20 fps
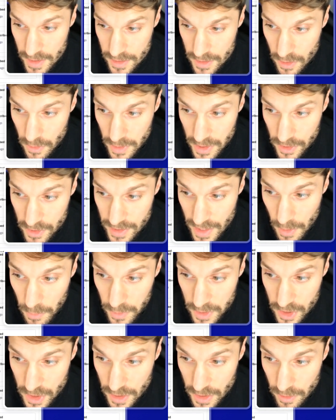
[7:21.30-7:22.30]
So here's that
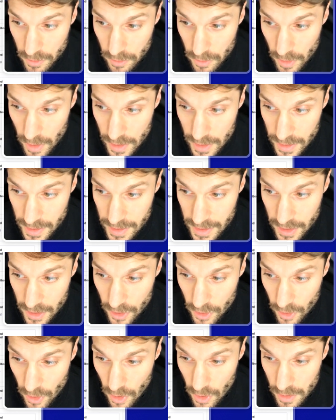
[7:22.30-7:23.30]
widget right
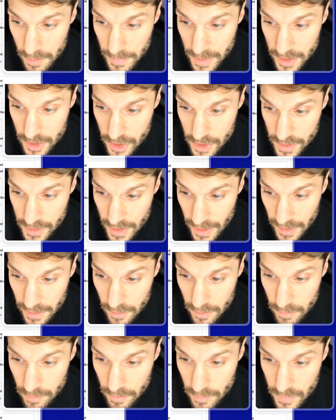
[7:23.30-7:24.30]
here, automations. I
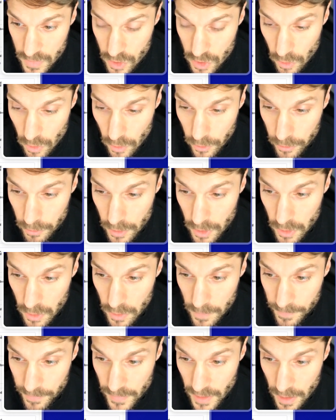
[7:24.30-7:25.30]
can scroll
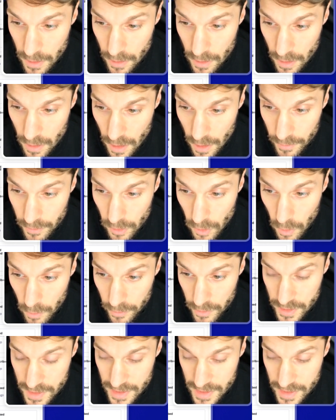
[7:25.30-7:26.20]
through, hover over